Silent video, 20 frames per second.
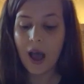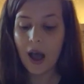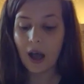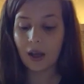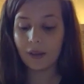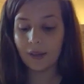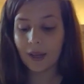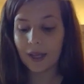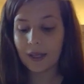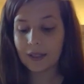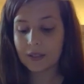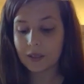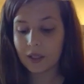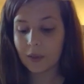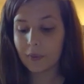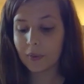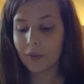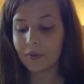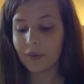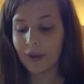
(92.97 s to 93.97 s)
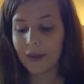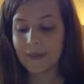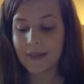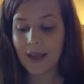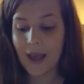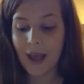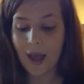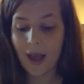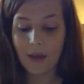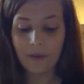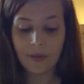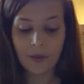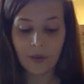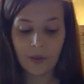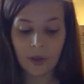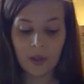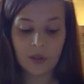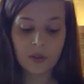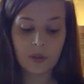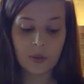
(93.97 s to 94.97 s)
Alaska provides half of
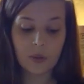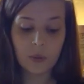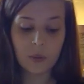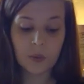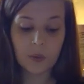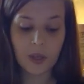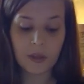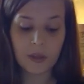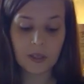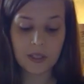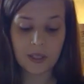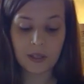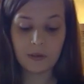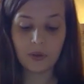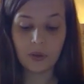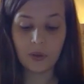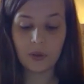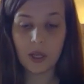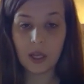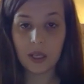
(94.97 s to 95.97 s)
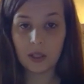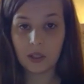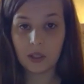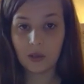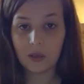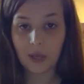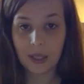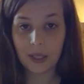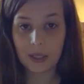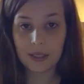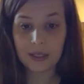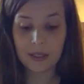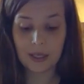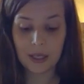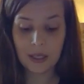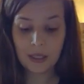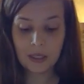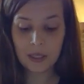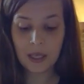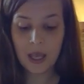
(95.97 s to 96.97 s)
consumed seafood in the United
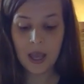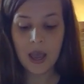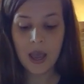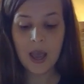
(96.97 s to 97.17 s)
States,